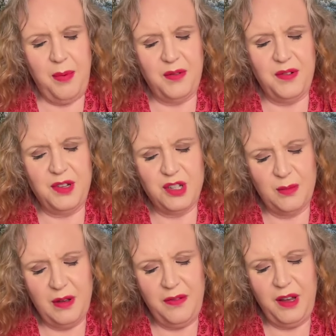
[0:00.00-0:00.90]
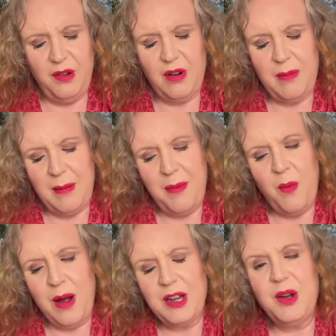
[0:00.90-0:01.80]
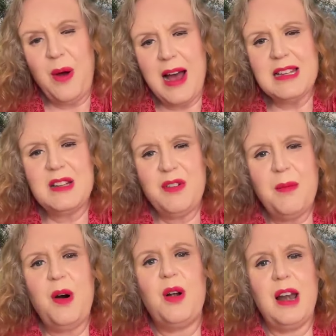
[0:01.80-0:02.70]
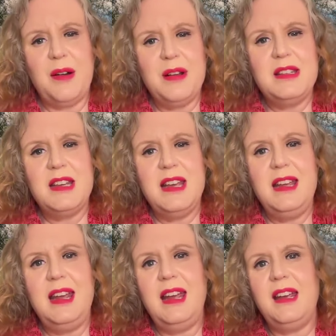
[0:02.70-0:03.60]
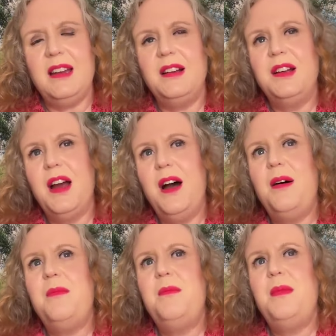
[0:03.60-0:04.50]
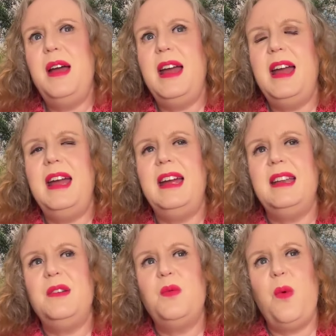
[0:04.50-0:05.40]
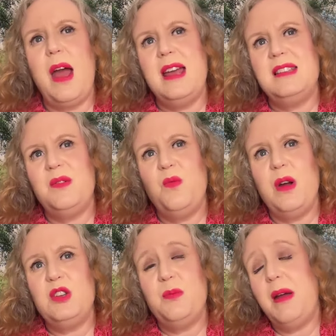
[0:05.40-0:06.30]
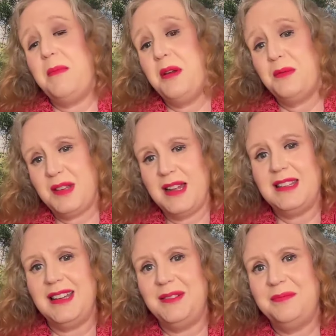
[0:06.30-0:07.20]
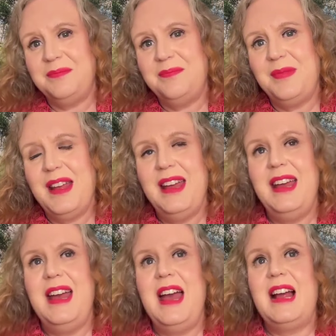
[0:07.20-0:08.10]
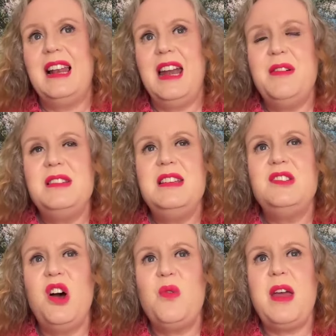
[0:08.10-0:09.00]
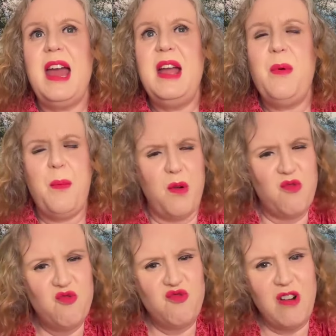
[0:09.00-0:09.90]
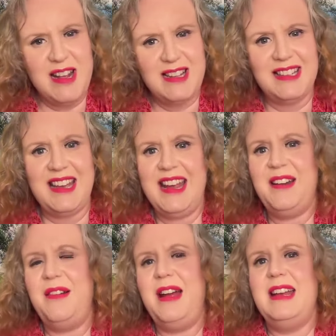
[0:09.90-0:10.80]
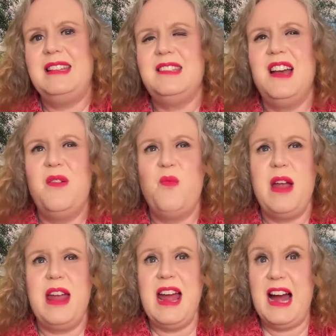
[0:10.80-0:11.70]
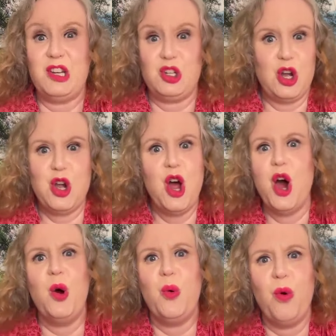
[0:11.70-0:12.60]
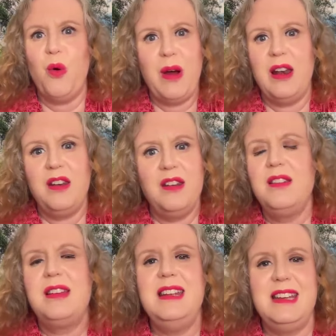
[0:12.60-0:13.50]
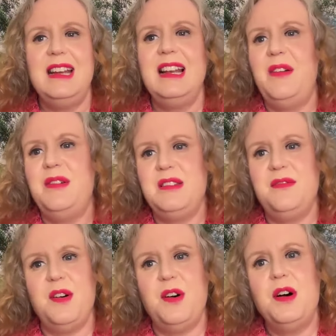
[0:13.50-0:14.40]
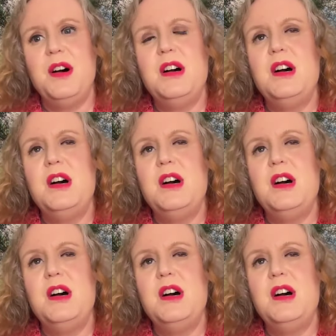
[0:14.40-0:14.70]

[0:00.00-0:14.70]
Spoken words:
But for some of you, remember when you ask for more clarity, it can come in ways in which may be upsetting. Clarity is okay when we're ready to hear it and we actually know what we're needing clarity for.